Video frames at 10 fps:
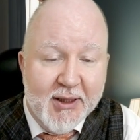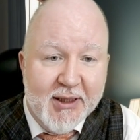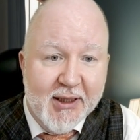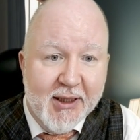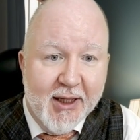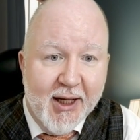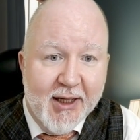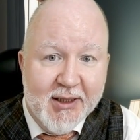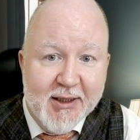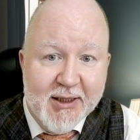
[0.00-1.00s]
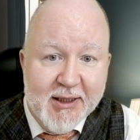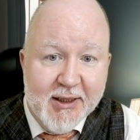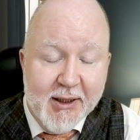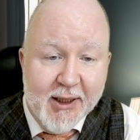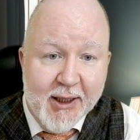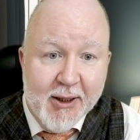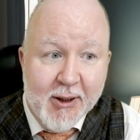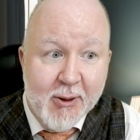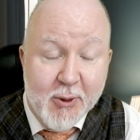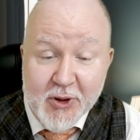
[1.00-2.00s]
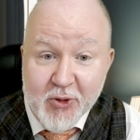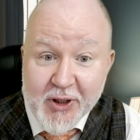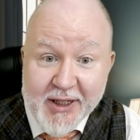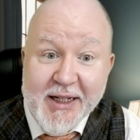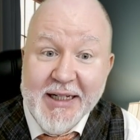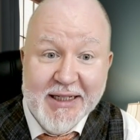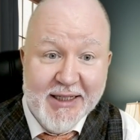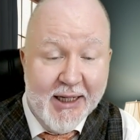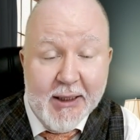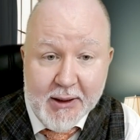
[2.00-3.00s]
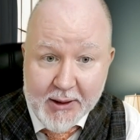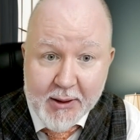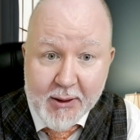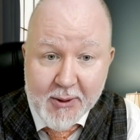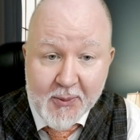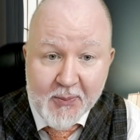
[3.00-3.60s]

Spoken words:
seen as this delay was really intended,